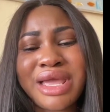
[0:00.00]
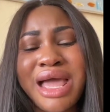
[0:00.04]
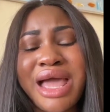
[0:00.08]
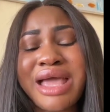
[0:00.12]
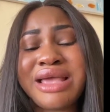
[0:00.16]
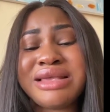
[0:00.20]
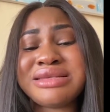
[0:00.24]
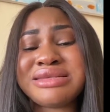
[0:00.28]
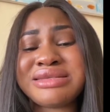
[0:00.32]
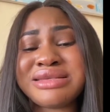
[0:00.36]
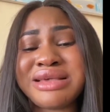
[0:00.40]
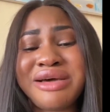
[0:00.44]

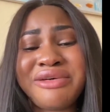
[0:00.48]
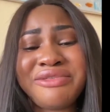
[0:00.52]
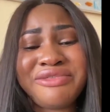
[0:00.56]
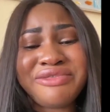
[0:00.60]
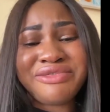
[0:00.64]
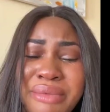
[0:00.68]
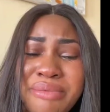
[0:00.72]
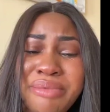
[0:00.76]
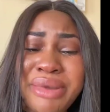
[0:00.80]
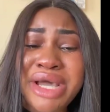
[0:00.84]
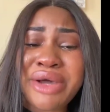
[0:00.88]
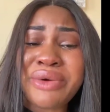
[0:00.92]
I said,
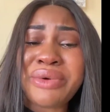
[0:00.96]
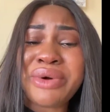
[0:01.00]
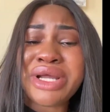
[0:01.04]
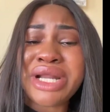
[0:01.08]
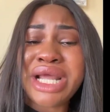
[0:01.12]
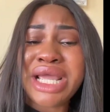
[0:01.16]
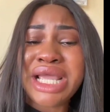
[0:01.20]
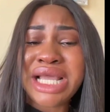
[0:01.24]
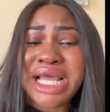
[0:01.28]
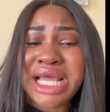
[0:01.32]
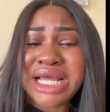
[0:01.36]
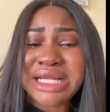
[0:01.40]
but
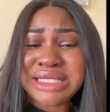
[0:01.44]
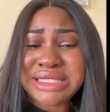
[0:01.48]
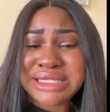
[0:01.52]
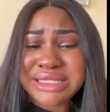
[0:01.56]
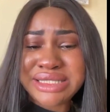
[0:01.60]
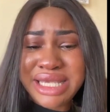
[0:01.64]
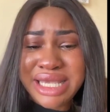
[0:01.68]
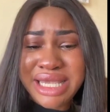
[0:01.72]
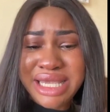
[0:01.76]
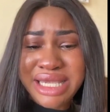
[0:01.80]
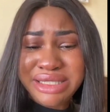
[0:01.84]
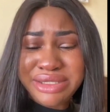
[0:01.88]
what I can
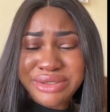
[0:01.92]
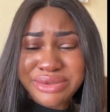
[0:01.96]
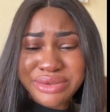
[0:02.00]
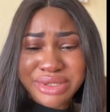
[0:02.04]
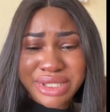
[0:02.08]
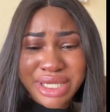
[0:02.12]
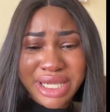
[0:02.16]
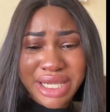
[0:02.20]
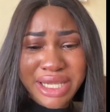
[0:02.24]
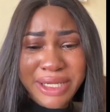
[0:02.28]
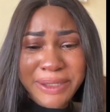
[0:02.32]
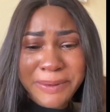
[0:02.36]
say
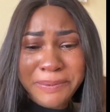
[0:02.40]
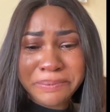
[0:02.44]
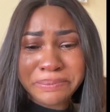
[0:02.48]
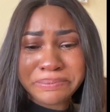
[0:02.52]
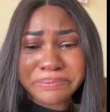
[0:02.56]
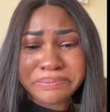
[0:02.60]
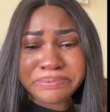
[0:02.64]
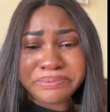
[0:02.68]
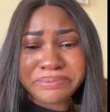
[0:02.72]
today,